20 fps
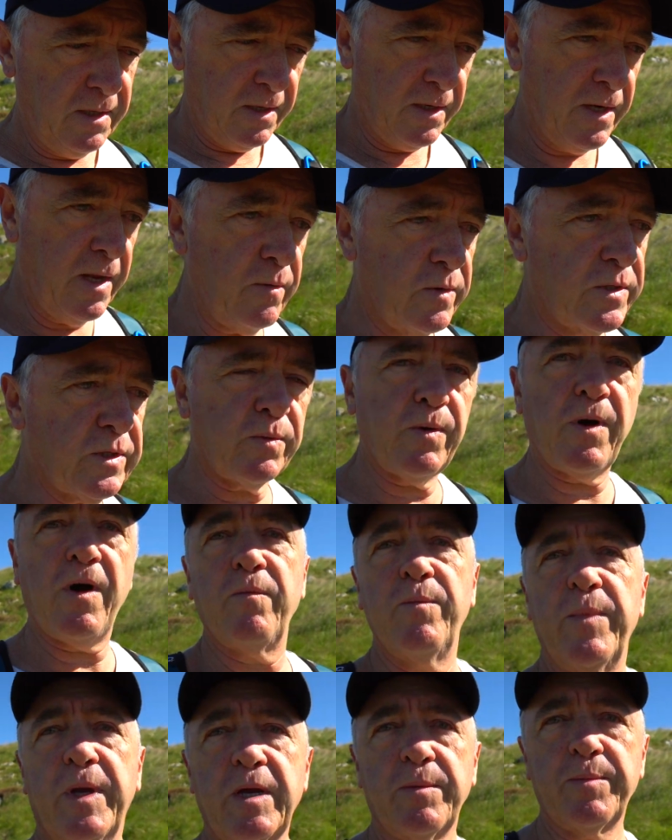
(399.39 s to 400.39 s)
and that was
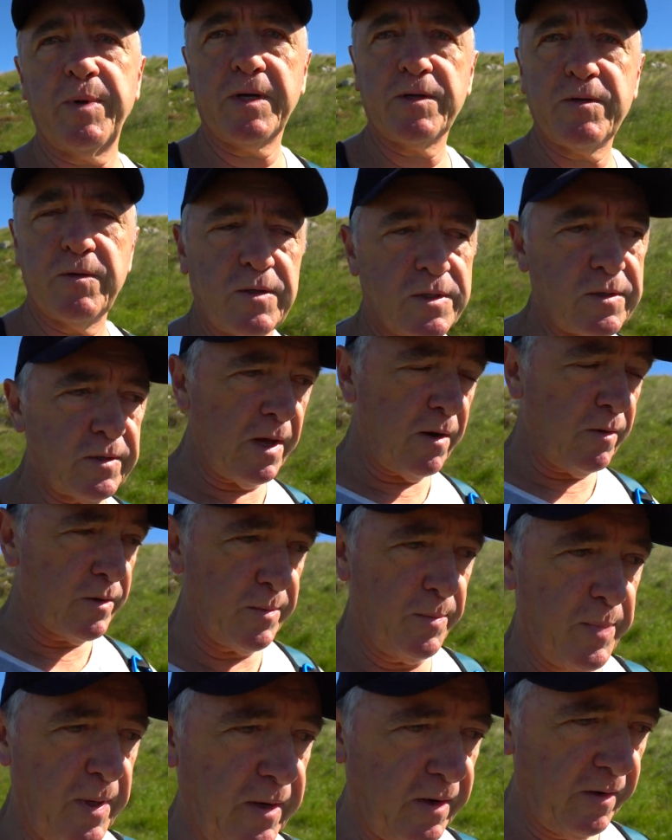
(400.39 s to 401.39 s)
12 megapixels, so that was
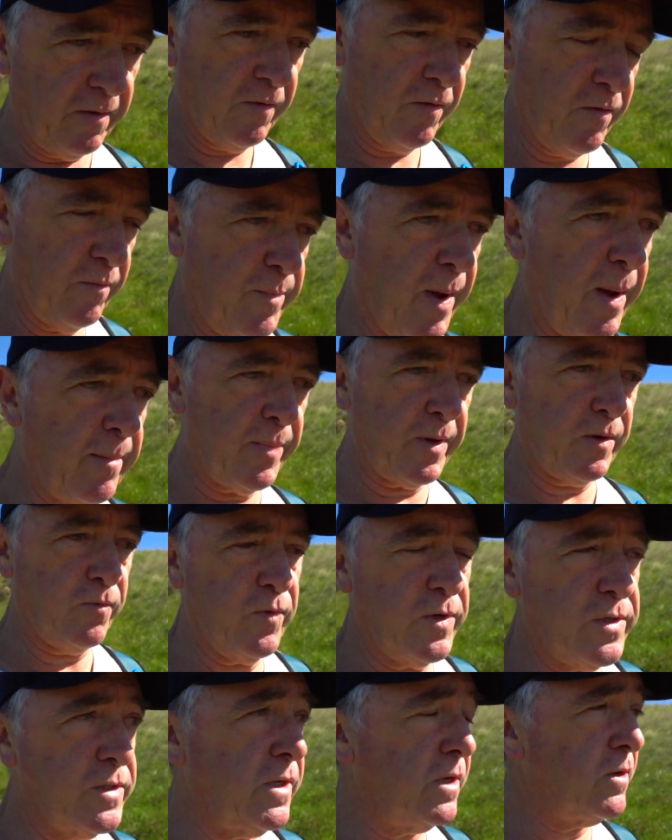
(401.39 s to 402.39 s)
a bit of a bump in
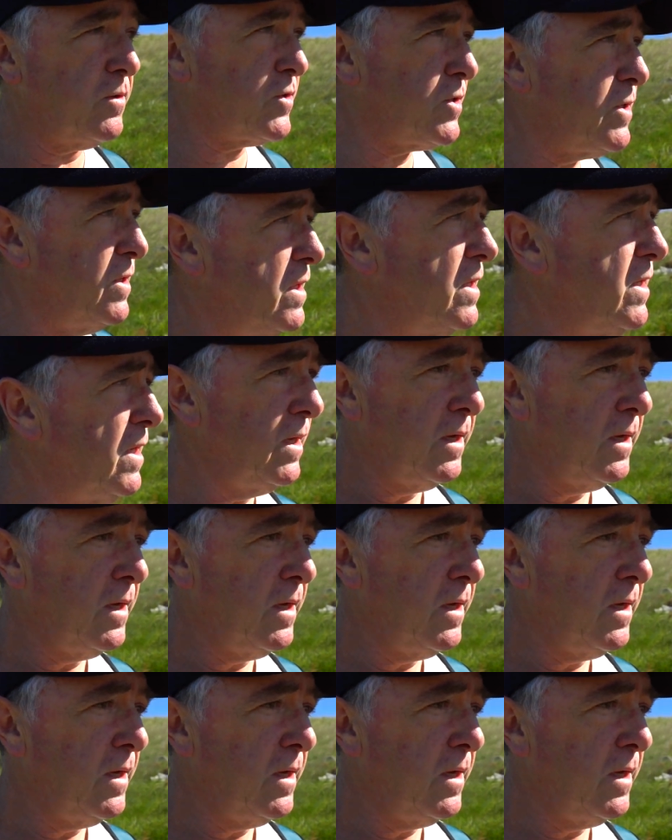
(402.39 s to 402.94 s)
resolution,